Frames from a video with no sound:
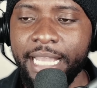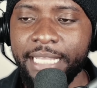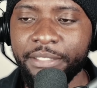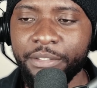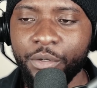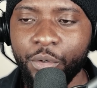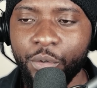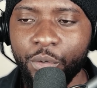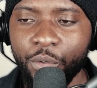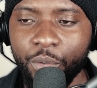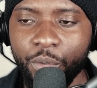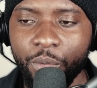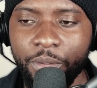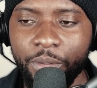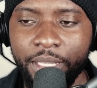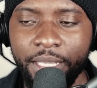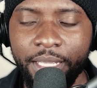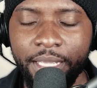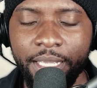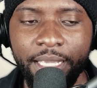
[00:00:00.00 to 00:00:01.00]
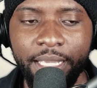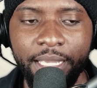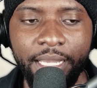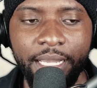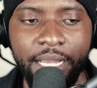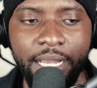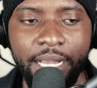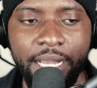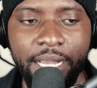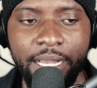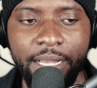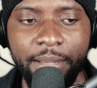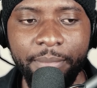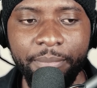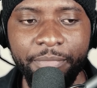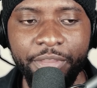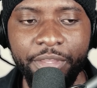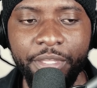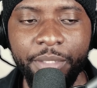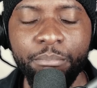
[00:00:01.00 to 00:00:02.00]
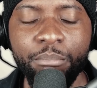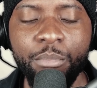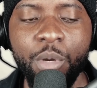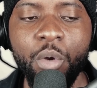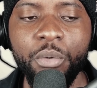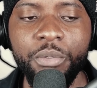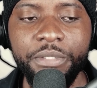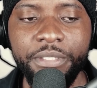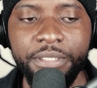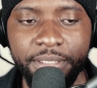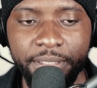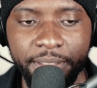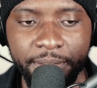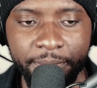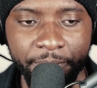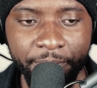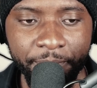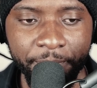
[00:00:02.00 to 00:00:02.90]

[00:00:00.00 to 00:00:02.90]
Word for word: as a whole um, the most